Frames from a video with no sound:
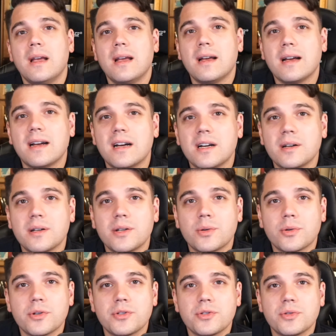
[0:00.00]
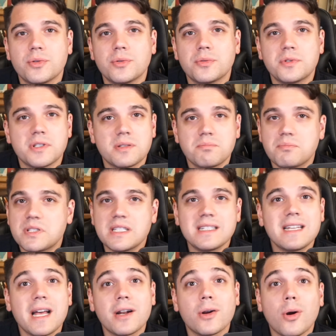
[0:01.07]
in order to just sit
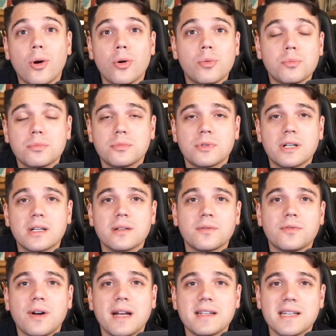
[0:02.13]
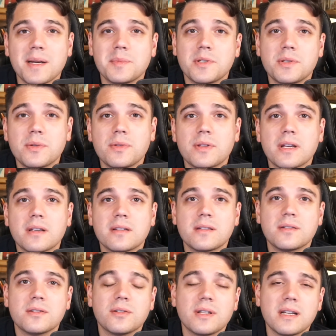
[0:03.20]
down at home, right, and find time to do things.
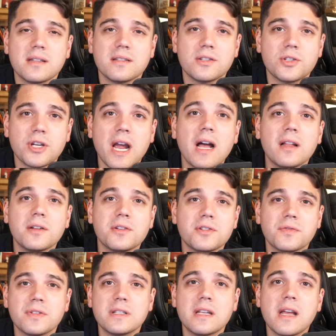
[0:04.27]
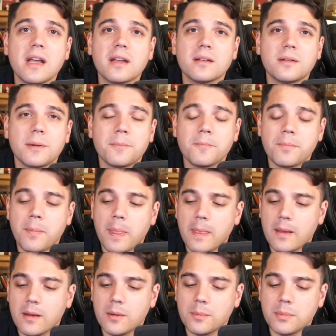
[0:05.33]
And so that is the challenge of the day.
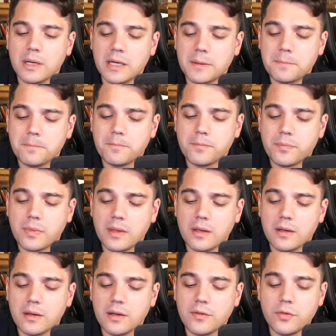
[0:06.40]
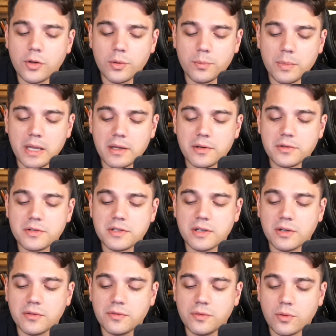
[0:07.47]
But if you can make
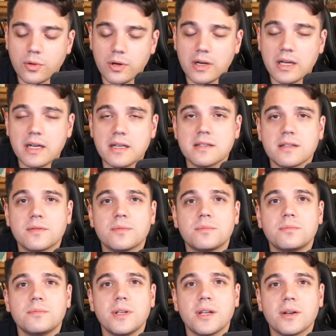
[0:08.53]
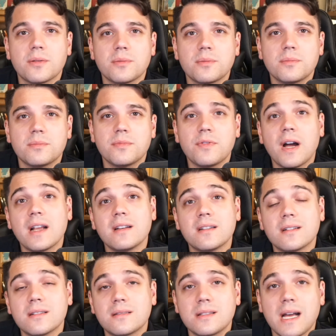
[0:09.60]
yourself organized and find
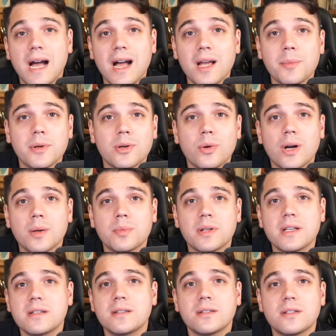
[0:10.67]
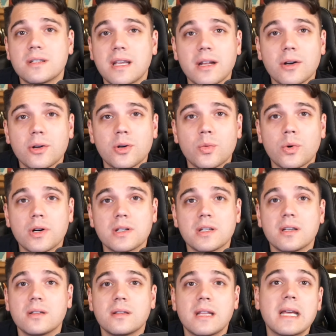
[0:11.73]
a time and a quiet place to get all your work
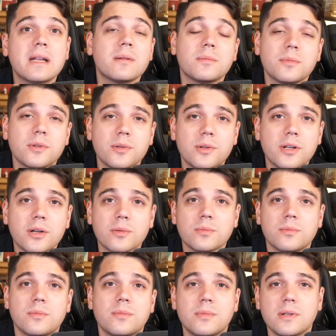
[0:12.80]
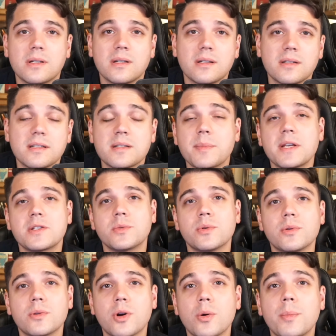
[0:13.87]
done, then the semester
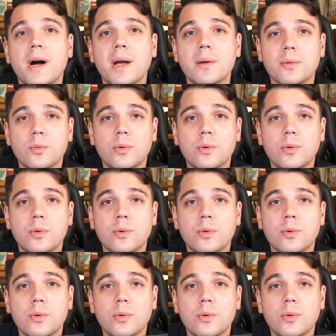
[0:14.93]
will go by